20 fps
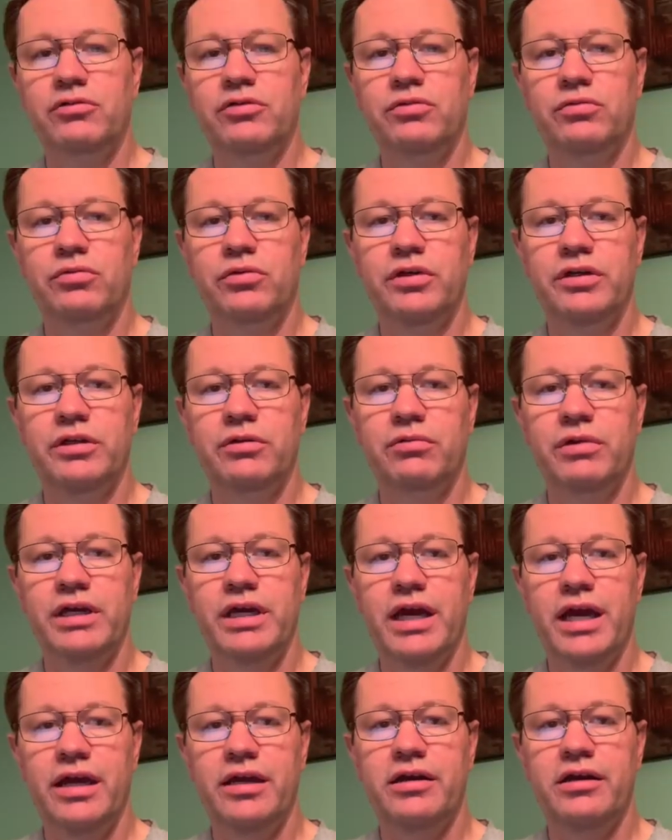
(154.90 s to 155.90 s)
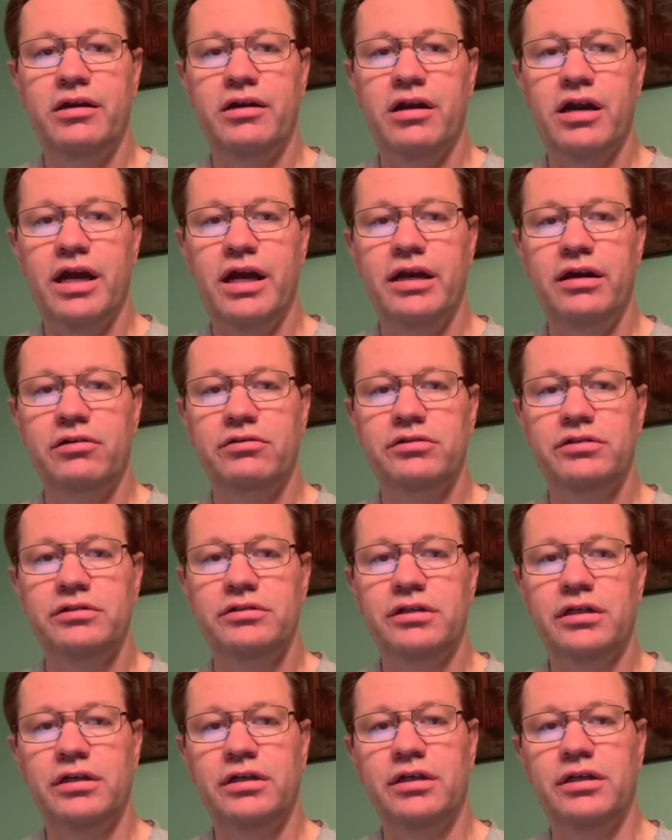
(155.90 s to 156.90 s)
one that we had at our house
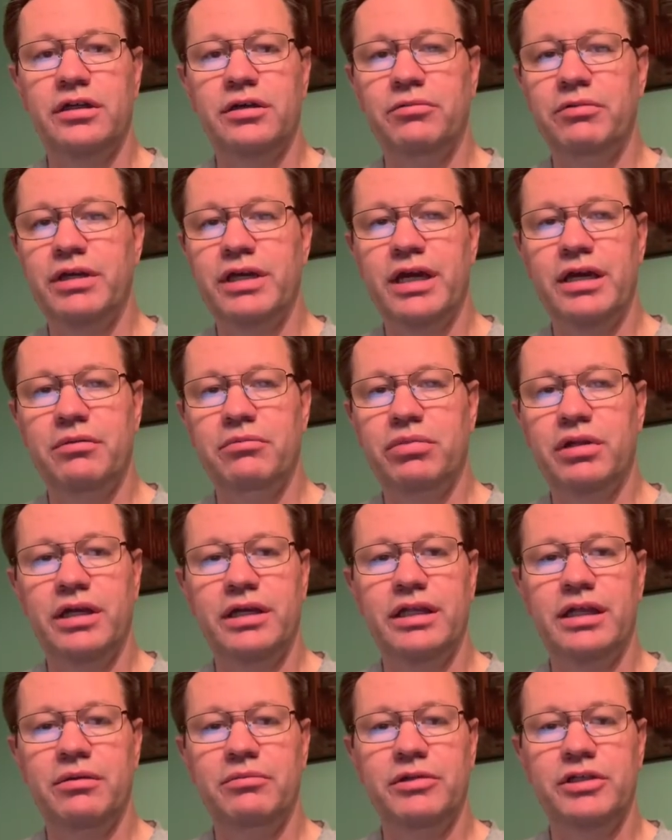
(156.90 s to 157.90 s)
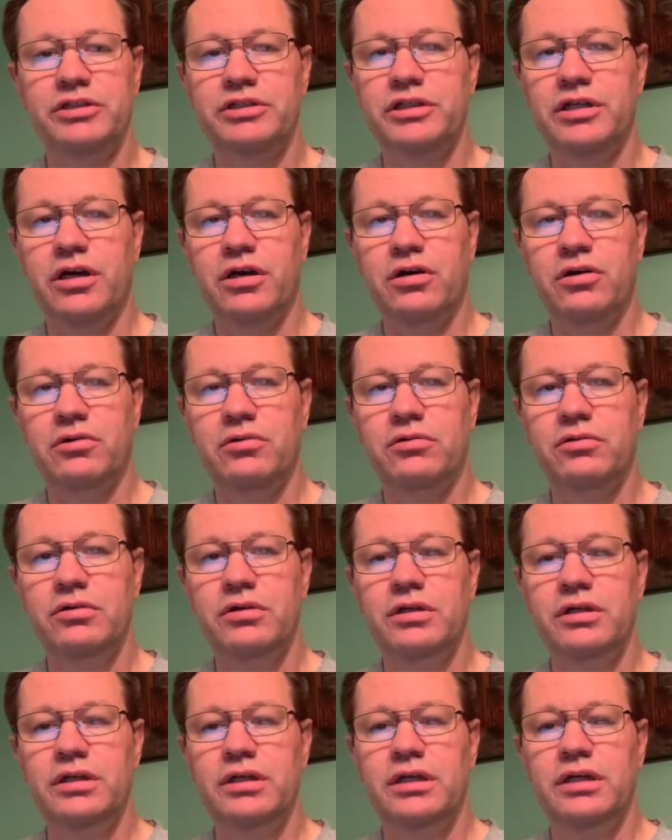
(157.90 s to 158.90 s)
that we hadn't played that much at all,
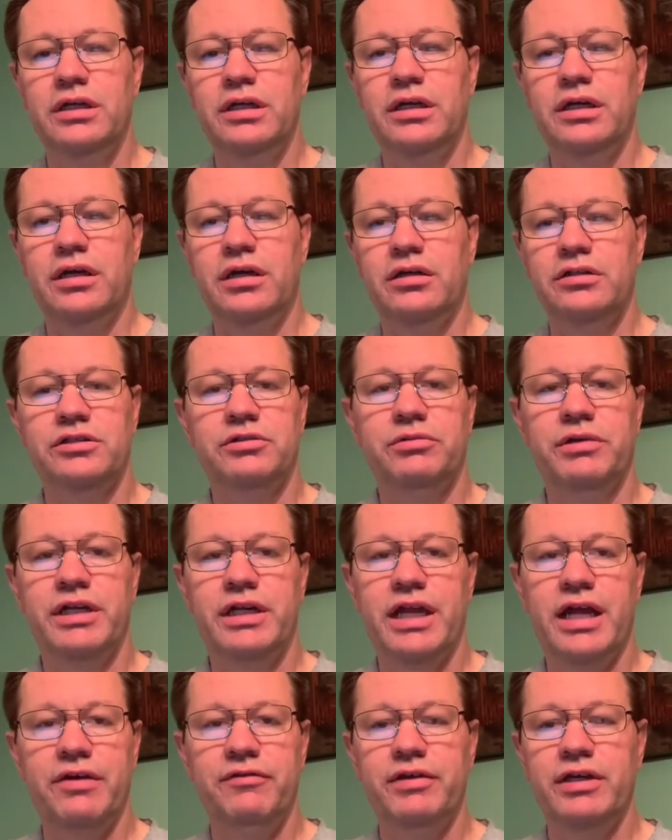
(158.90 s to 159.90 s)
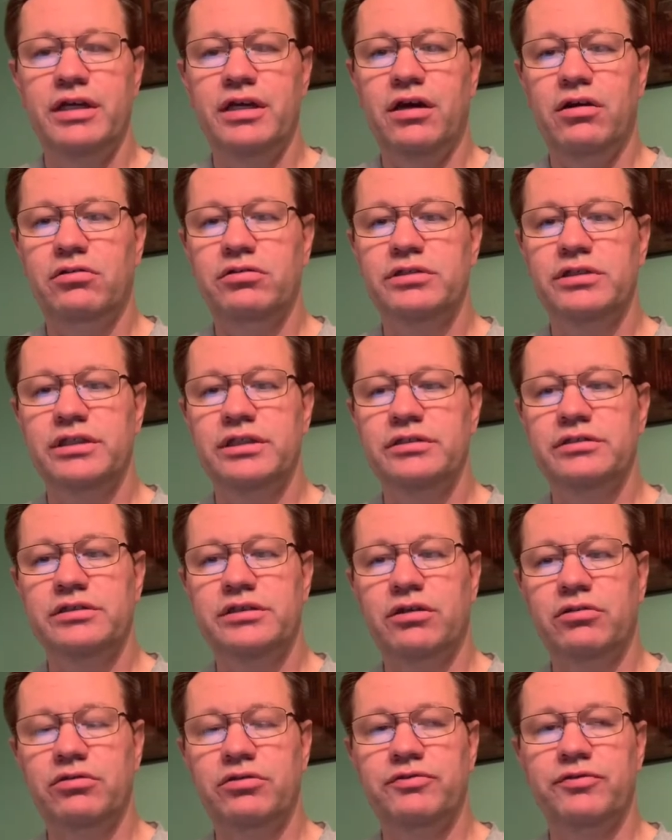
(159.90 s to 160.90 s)
so we didn't have any cost in it.
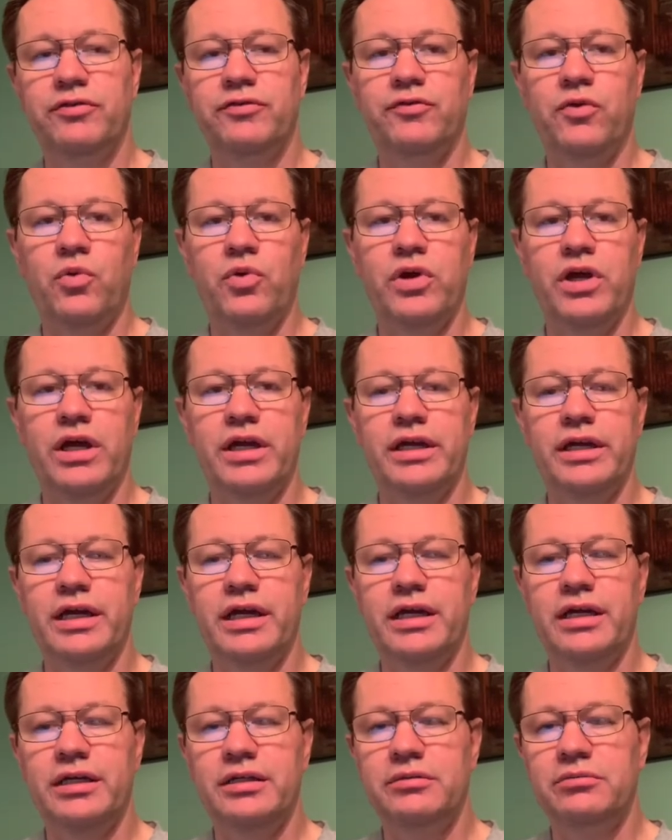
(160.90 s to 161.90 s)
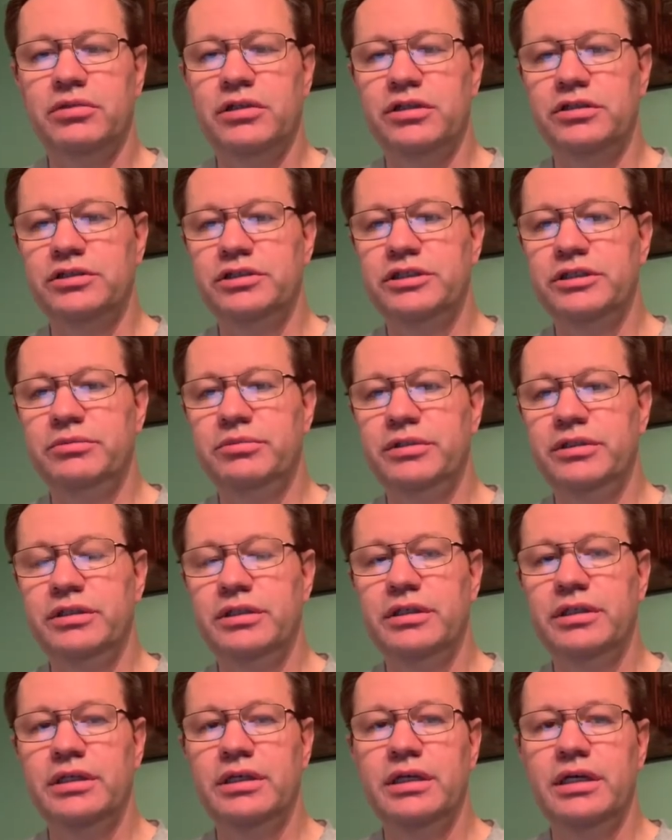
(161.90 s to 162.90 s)
Sold it for $4.99 plus shipping.
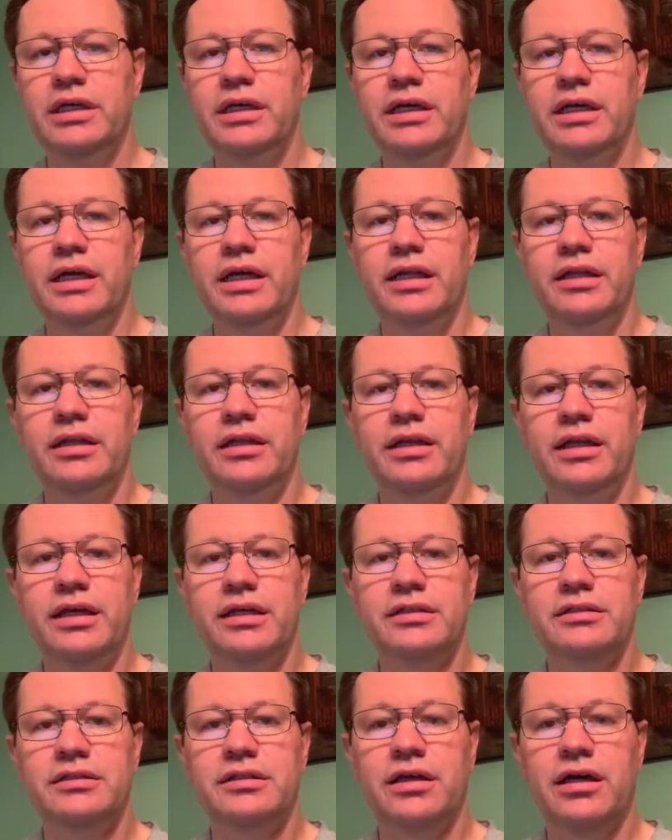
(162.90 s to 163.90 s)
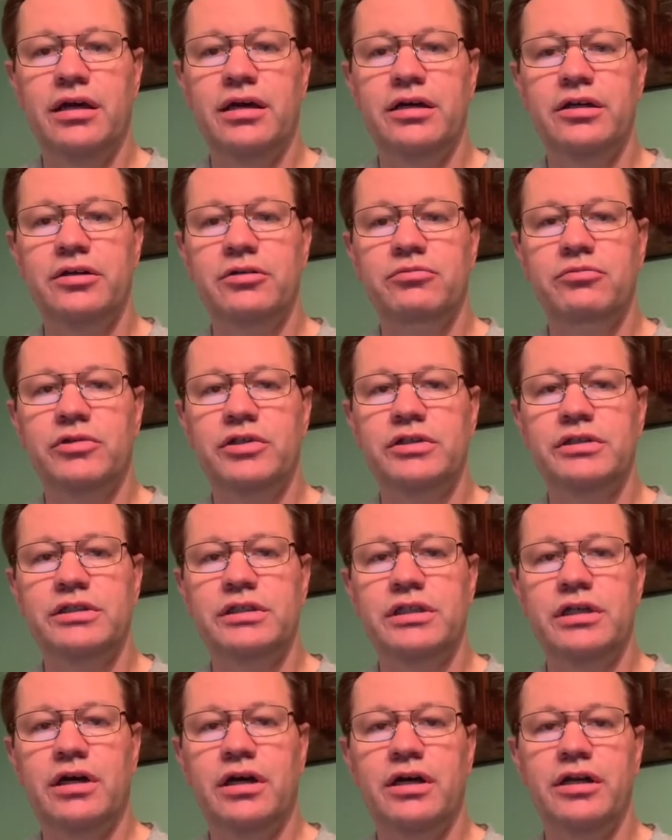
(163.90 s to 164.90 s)
The next item was an
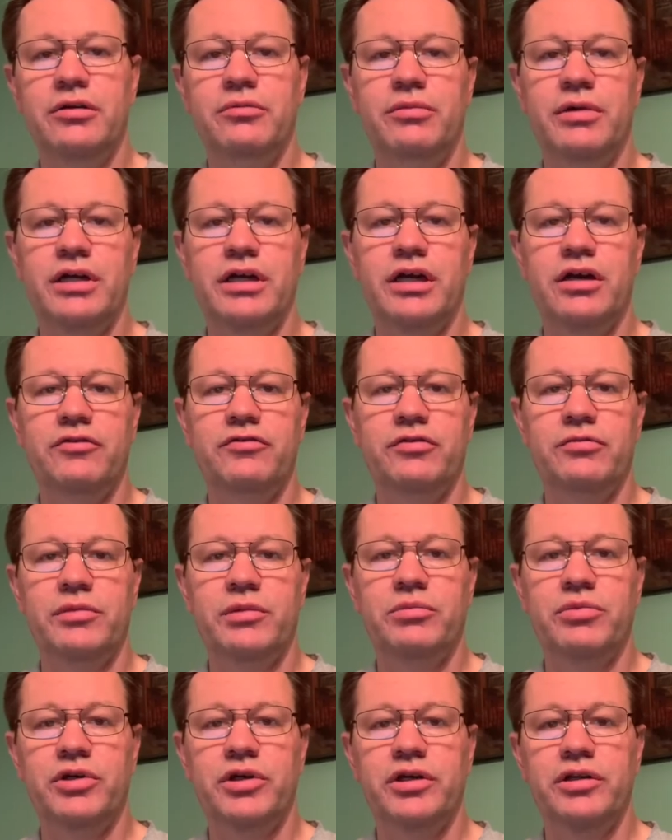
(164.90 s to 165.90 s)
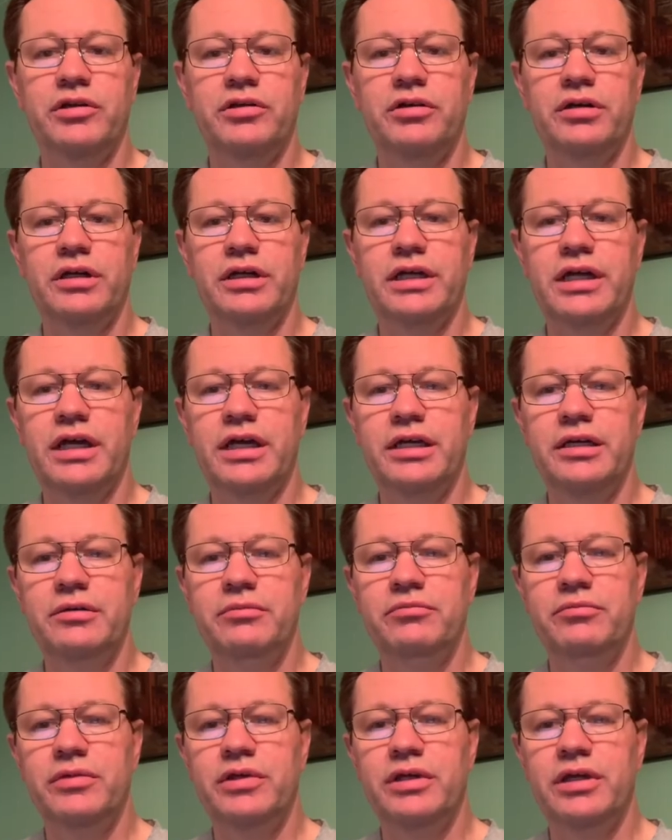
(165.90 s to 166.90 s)
item I got from a brother, a
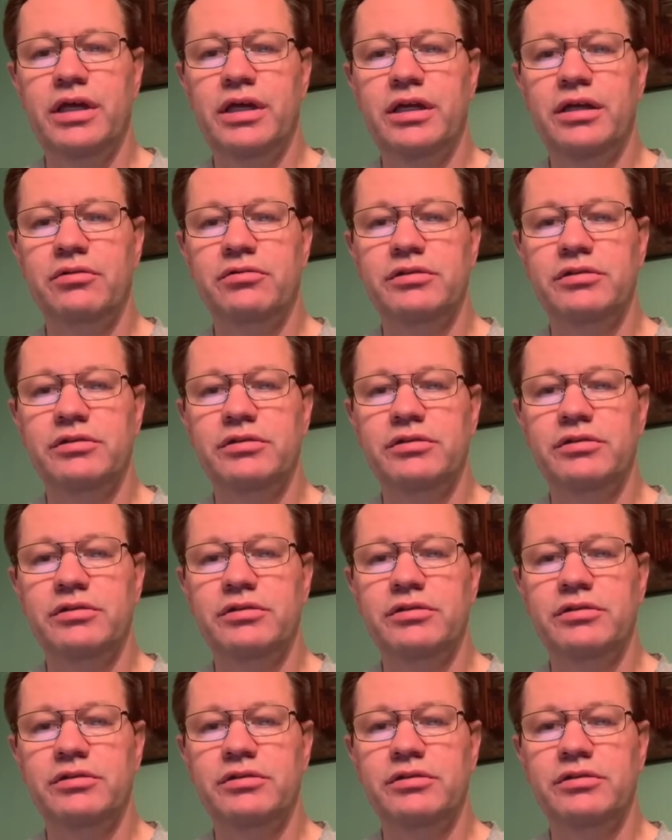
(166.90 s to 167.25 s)
game, and it was